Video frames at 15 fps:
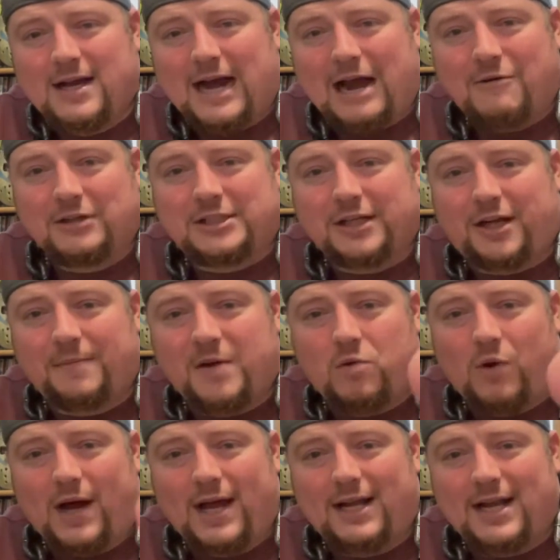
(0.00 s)
I wish it could be
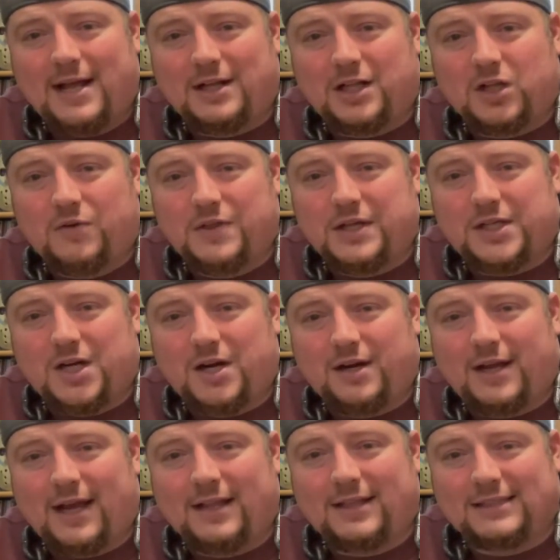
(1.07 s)
white and
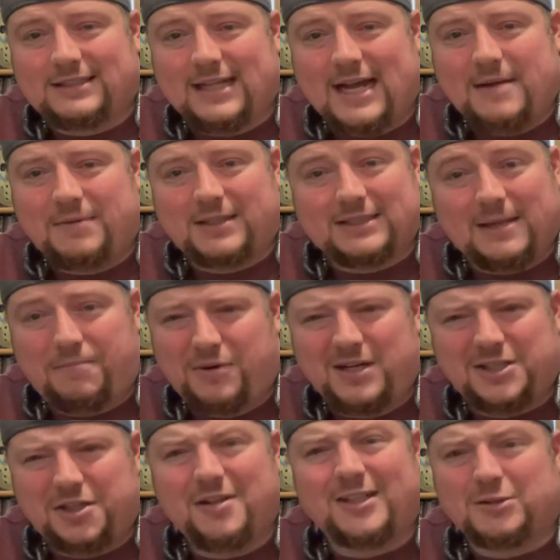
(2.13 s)
glow-in-the-dark the same, because I'm
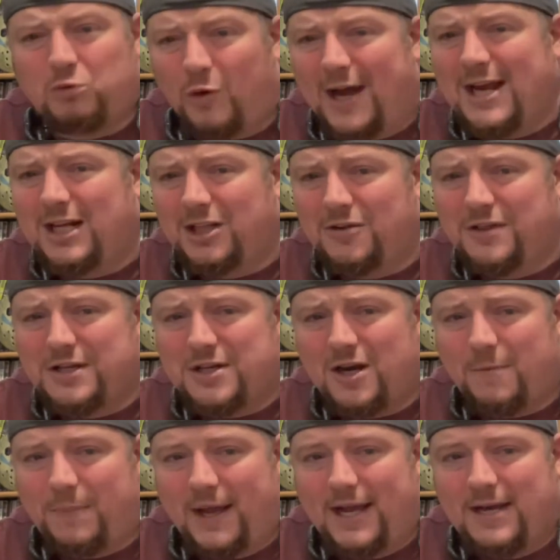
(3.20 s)
pretty sure there's white
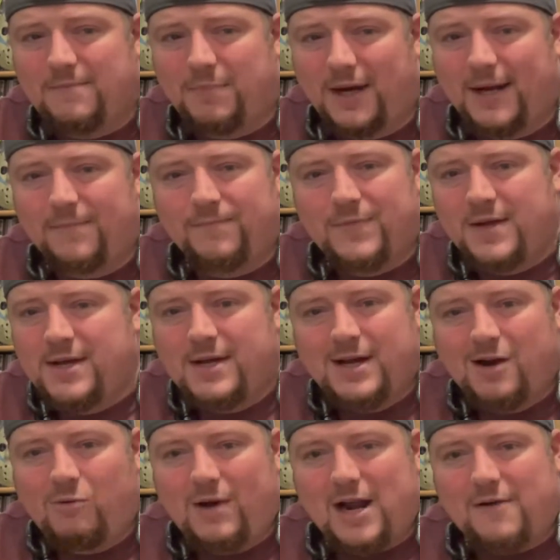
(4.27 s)
glow-in-the-dark paint, but
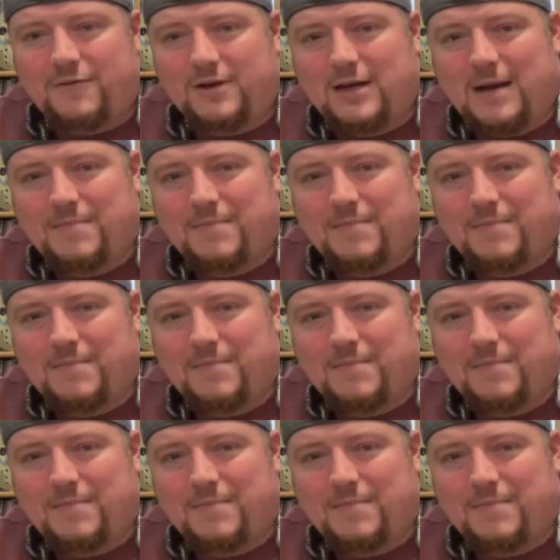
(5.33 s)
whatever.